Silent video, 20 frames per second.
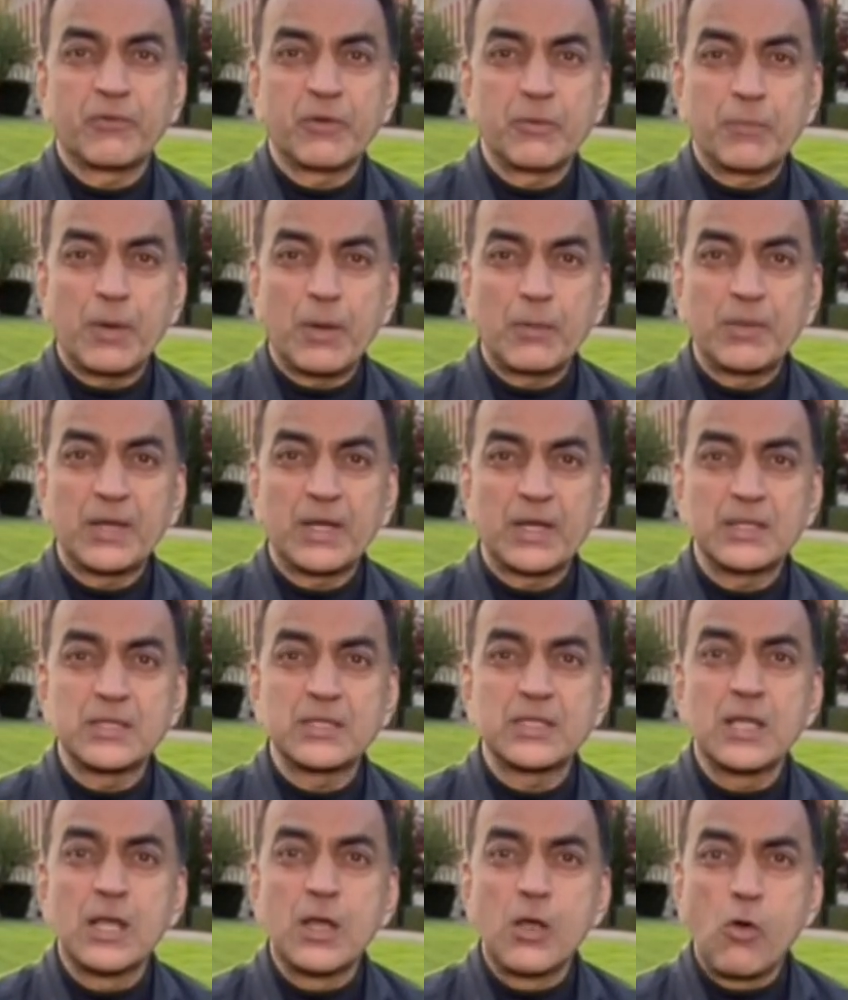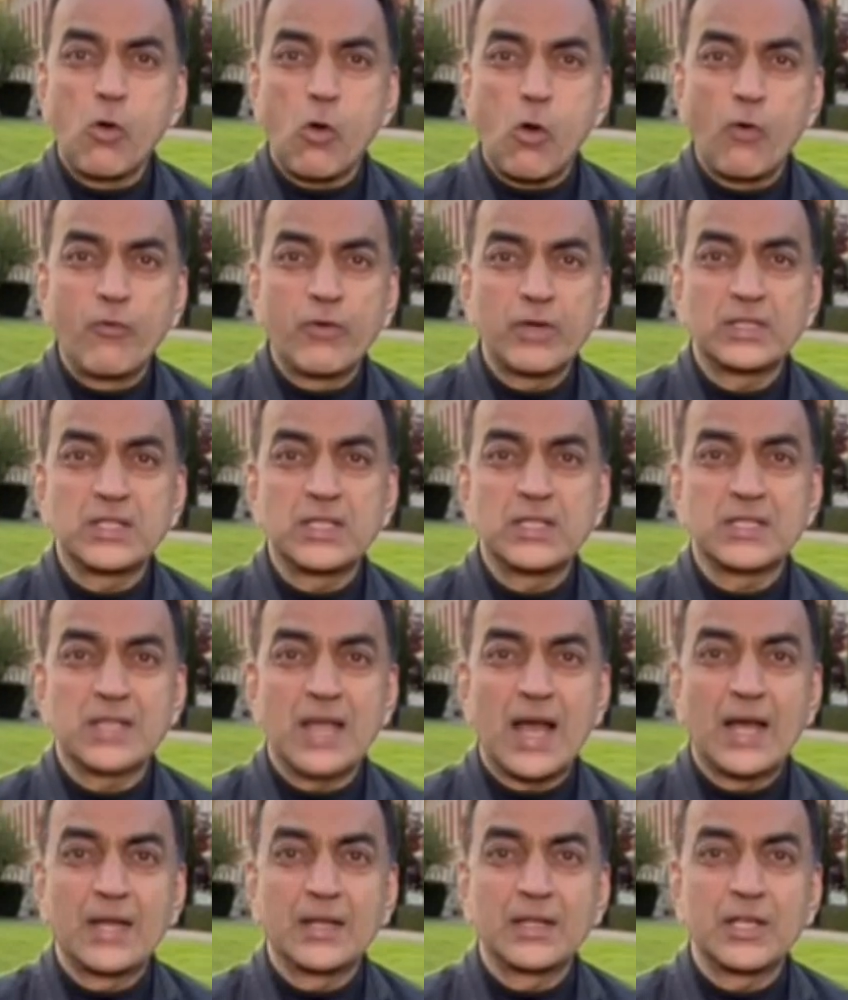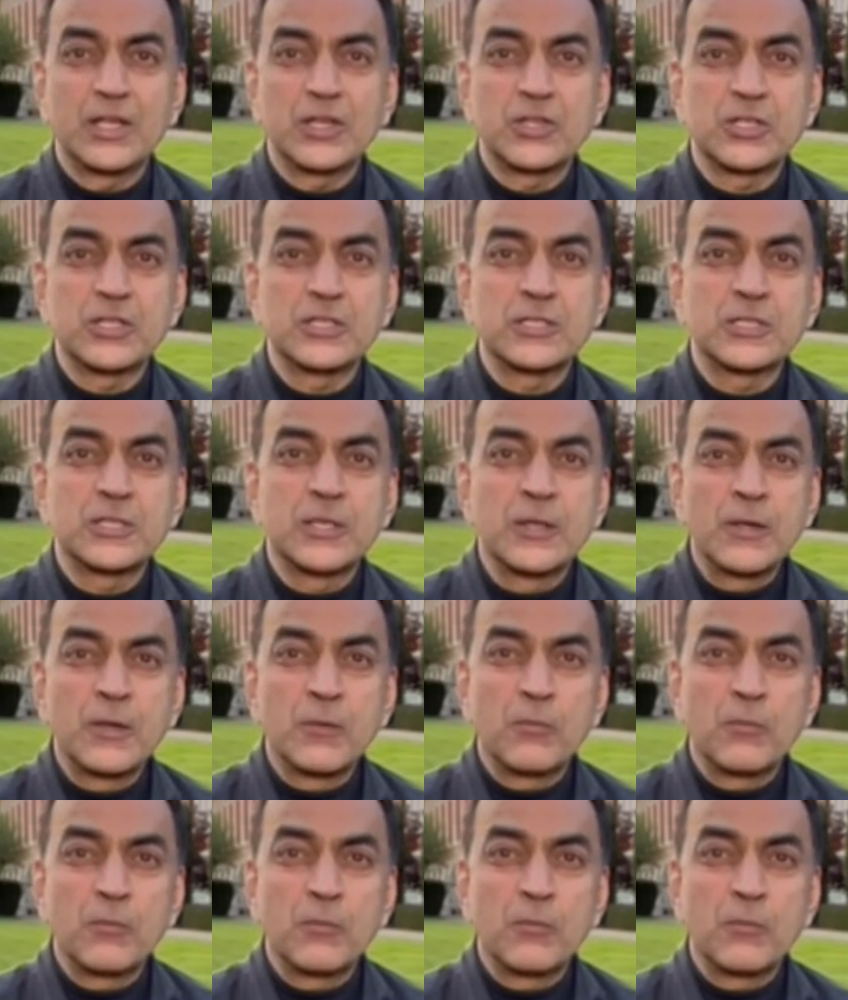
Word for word: of Republicans over these allegations,